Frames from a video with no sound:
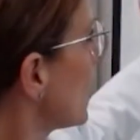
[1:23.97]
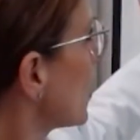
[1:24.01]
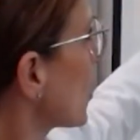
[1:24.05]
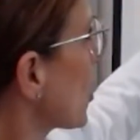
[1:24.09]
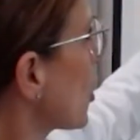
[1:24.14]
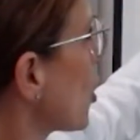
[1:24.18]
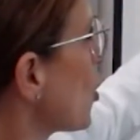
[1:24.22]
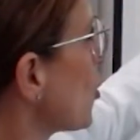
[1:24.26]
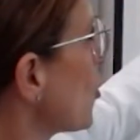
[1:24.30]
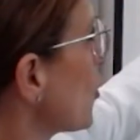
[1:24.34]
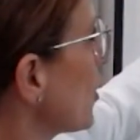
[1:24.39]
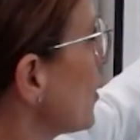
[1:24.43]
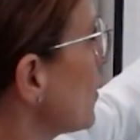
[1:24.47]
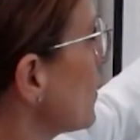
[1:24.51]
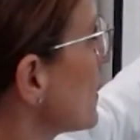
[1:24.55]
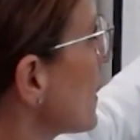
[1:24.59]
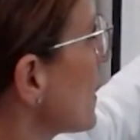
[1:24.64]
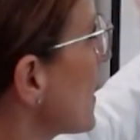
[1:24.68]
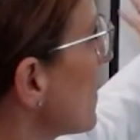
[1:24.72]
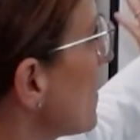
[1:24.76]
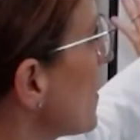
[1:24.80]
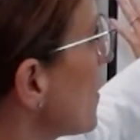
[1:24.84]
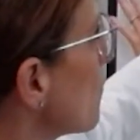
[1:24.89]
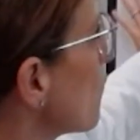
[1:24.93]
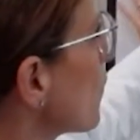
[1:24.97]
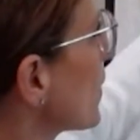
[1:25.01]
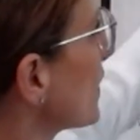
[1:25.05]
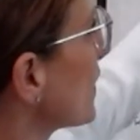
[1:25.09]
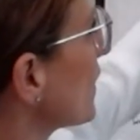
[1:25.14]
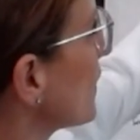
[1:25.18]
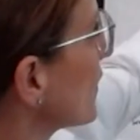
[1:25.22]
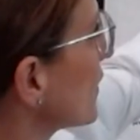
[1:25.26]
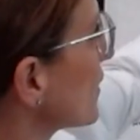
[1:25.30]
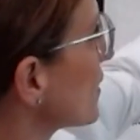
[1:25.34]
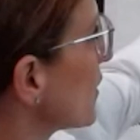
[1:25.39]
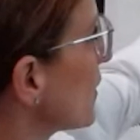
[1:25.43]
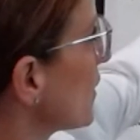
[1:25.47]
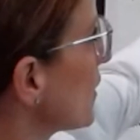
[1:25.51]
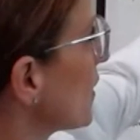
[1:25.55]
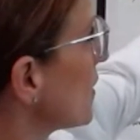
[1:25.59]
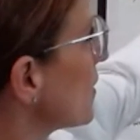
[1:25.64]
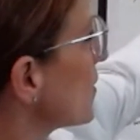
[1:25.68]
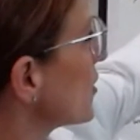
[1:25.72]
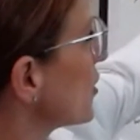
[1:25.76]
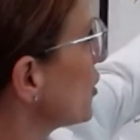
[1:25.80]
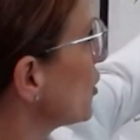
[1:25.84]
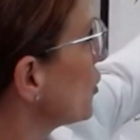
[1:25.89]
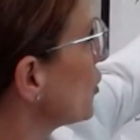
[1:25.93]
CoQ10 then brings it to
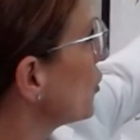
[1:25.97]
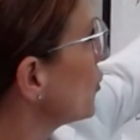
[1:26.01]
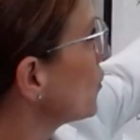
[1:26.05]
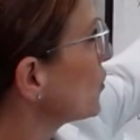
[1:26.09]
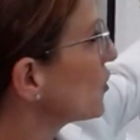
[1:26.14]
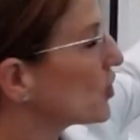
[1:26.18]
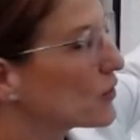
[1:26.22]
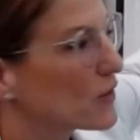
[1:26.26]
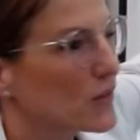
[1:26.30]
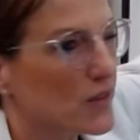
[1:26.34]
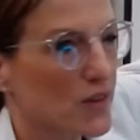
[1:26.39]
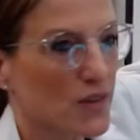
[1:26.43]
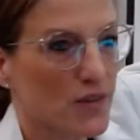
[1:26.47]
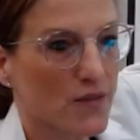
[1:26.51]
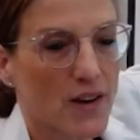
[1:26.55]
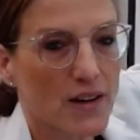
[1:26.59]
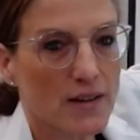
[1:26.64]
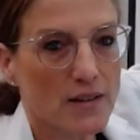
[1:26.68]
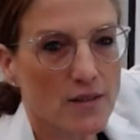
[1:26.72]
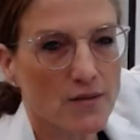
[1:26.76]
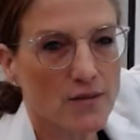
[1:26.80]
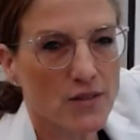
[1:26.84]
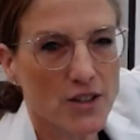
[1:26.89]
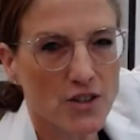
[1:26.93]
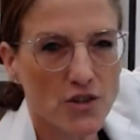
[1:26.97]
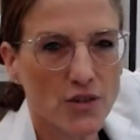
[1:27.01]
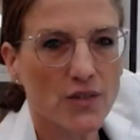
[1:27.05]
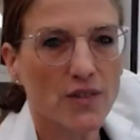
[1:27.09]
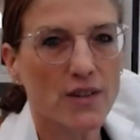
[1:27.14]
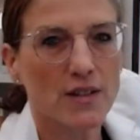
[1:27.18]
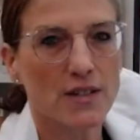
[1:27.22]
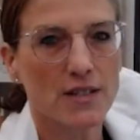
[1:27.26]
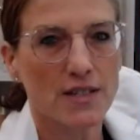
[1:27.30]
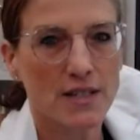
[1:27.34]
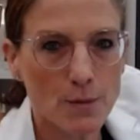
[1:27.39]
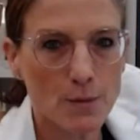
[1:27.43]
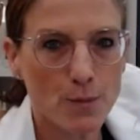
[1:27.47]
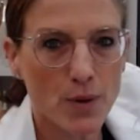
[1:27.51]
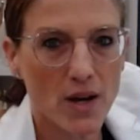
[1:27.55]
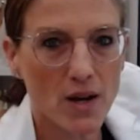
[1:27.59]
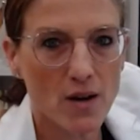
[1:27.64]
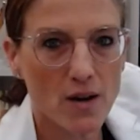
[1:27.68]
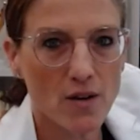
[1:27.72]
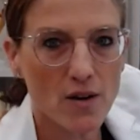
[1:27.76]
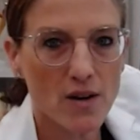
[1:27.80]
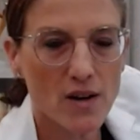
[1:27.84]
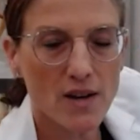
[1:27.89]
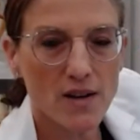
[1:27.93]
2. 2 is effectively just a
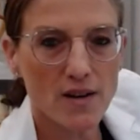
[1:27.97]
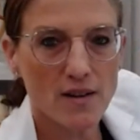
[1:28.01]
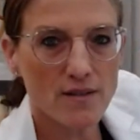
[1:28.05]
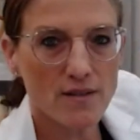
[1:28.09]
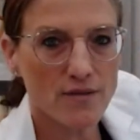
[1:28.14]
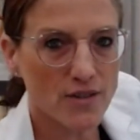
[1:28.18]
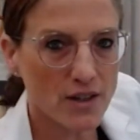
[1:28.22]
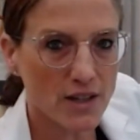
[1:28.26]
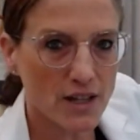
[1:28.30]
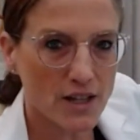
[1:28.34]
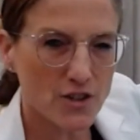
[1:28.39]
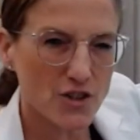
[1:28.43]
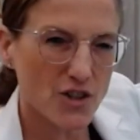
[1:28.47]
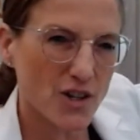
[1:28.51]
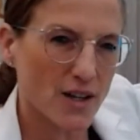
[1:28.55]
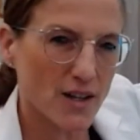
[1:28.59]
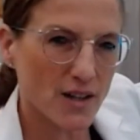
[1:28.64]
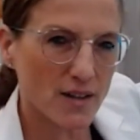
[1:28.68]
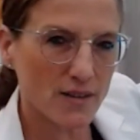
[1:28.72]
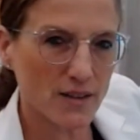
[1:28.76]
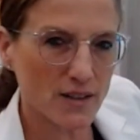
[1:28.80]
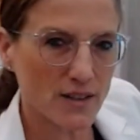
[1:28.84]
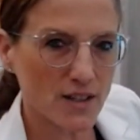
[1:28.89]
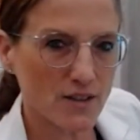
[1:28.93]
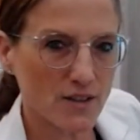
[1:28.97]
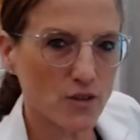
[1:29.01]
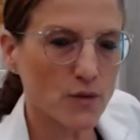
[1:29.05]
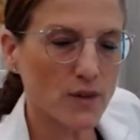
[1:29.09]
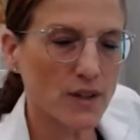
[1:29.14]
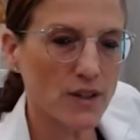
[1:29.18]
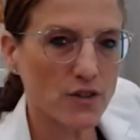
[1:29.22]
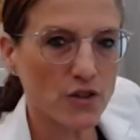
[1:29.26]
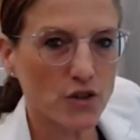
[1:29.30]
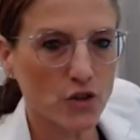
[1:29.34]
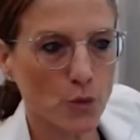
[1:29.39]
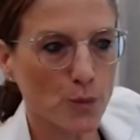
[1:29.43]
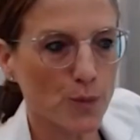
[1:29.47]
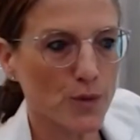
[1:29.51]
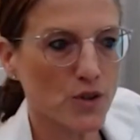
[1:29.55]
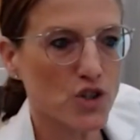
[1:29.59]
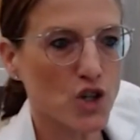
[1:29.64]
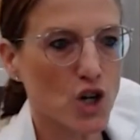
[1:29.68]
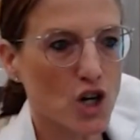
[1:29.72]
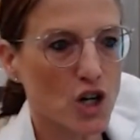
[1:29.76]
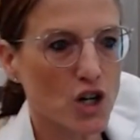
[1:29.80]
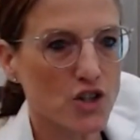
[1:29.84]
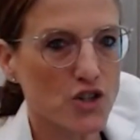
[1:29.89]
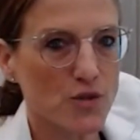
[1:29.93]
depot for electrons. It doesn't really
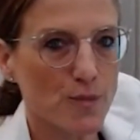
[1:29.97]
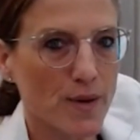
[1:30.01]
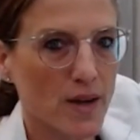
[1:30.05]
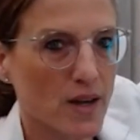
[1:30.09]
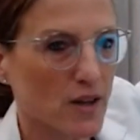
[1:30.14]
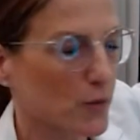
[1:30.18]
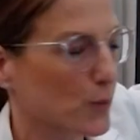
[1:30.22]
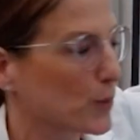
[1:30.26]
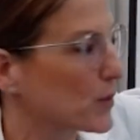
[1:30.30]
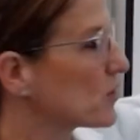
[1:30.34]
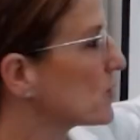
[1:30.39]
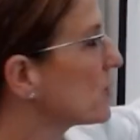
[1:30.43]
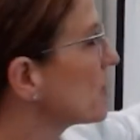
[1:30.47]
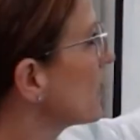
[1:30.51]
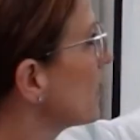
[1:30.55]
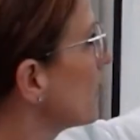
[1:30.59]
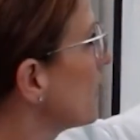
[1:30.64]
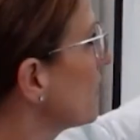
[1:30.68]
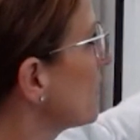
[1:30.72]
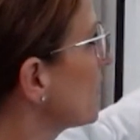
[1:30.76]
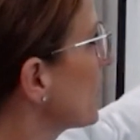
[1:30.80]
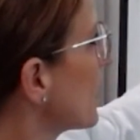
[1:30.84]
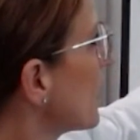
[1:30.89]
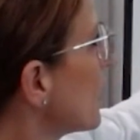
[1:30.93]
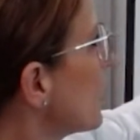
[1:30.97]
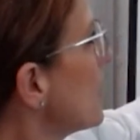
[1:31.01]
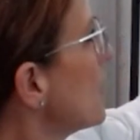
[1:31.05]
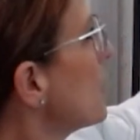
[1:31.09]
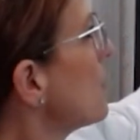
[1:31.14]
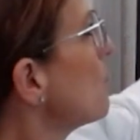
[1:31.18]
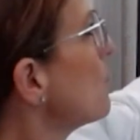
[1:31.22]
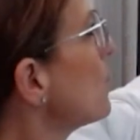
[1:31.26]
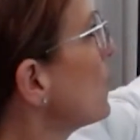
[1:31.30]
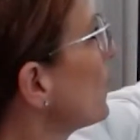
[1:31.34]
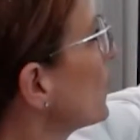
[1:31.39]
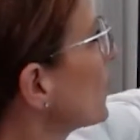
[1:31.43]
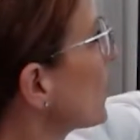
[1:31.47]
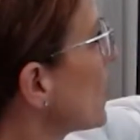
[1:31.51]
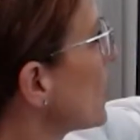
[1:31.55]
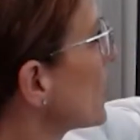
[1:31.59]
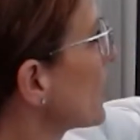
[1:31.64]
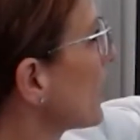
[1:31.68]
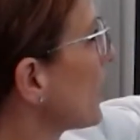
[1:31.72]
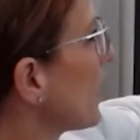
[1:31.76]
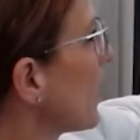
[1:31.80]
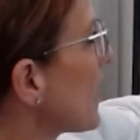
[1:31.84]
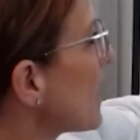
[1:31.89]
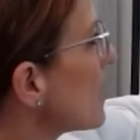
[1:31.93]
supercharge and pass protons. Moves on
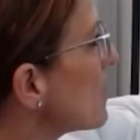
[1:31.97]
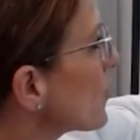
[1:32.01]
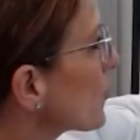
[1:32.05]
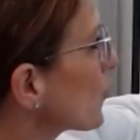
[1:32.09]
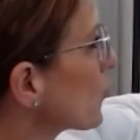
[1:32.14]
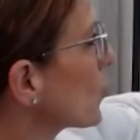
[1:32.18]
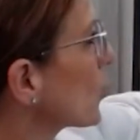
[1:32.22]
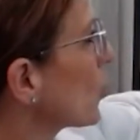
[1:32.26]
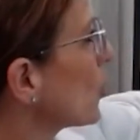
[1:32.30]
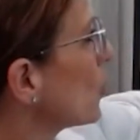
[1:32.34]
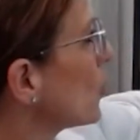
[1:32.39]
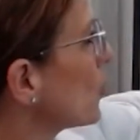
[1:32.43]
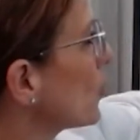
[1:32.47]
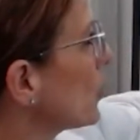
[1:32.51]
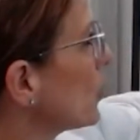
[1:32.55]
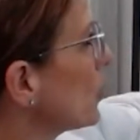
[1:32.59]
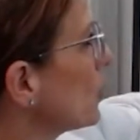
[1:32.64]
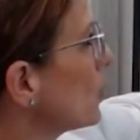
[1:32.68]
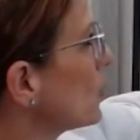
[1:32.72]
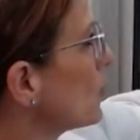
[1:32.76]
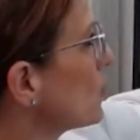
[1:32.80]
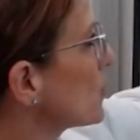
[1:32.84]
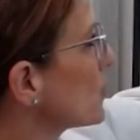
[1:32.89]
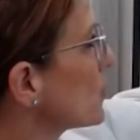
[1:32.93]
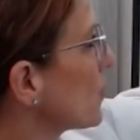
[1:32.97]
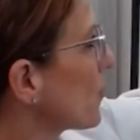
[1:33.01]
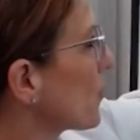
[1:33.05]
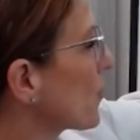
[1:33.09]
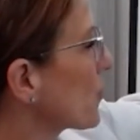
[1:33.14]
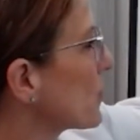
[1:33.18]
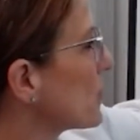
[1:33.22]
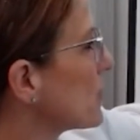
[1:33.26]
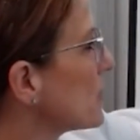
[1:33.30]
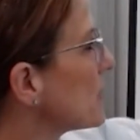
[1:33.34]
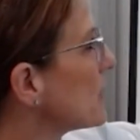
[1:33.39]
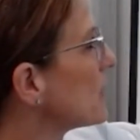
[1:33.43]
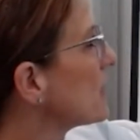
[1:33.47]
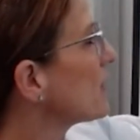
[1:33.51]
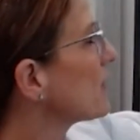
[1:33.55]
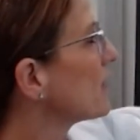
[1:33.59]
again through CoQ to 3.